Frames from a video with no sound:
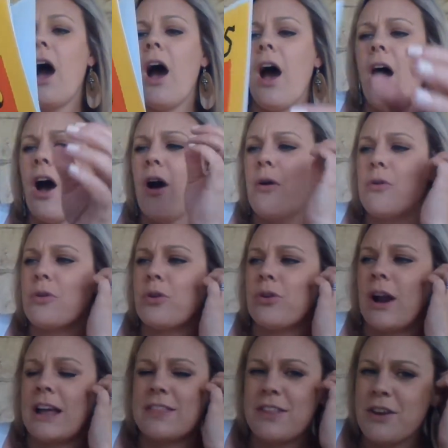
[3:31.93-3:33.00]
Oh,
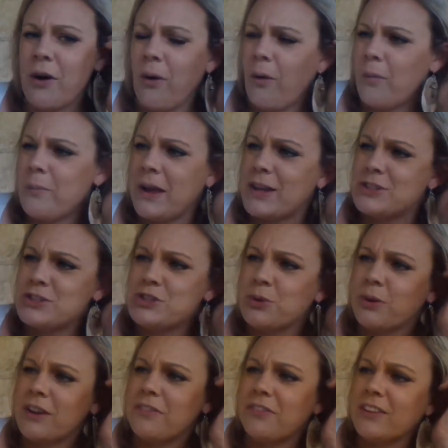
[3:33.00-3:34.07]
cried the old man
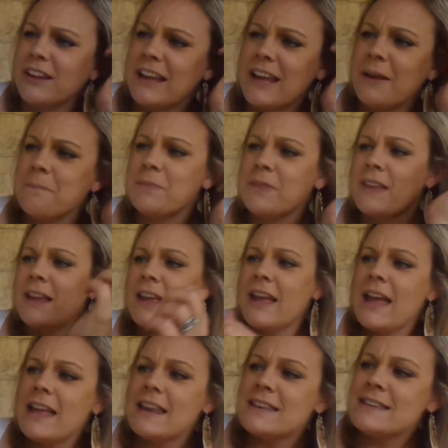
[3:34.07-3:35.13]
joyfully.
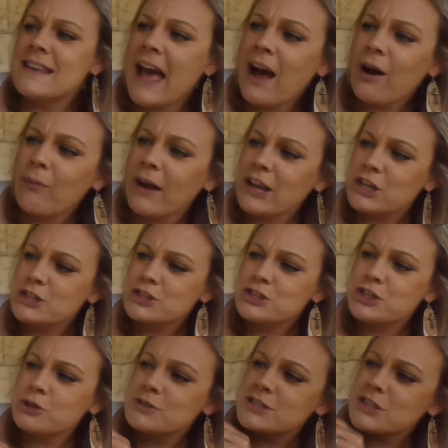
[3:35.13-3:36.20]
Now I can
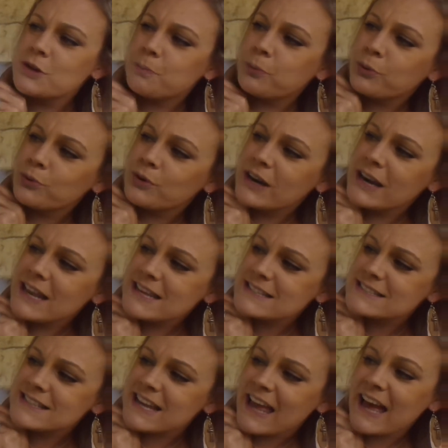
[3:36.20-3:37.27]
choose the
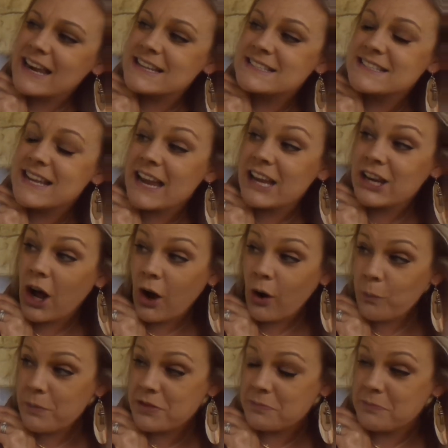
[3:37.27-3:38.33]
prettiest cat and take it
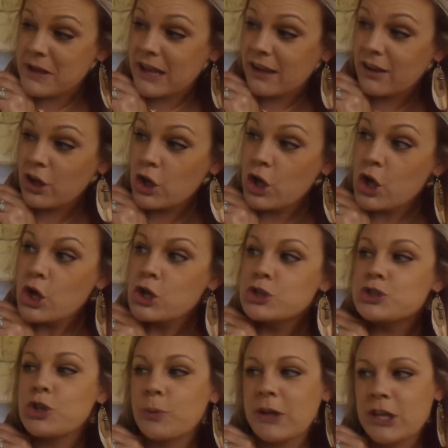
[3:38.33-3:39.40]
home with me.
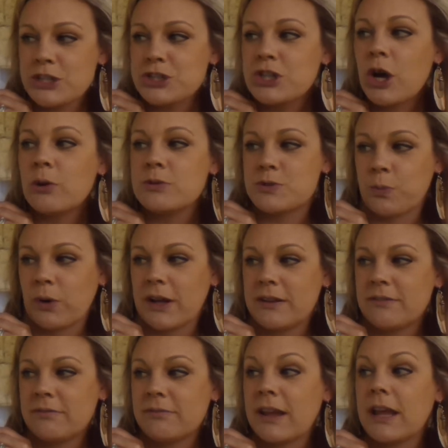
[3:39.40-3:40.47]
So he chose
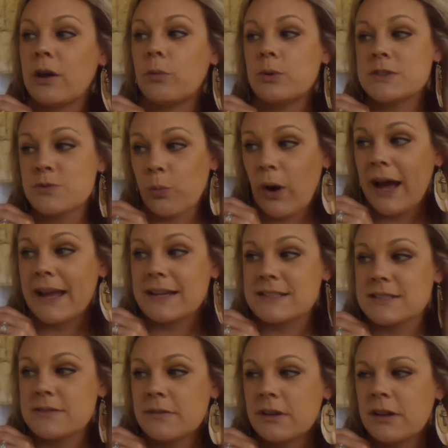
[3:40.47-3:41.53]
one. It was
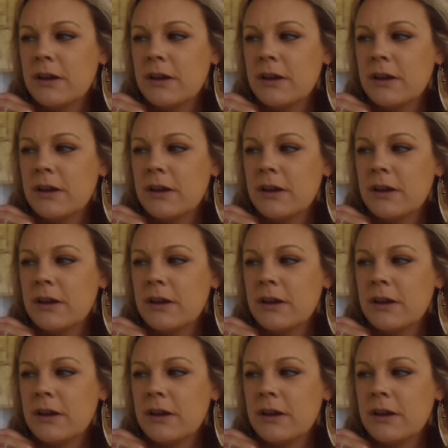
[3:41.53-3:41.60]
white.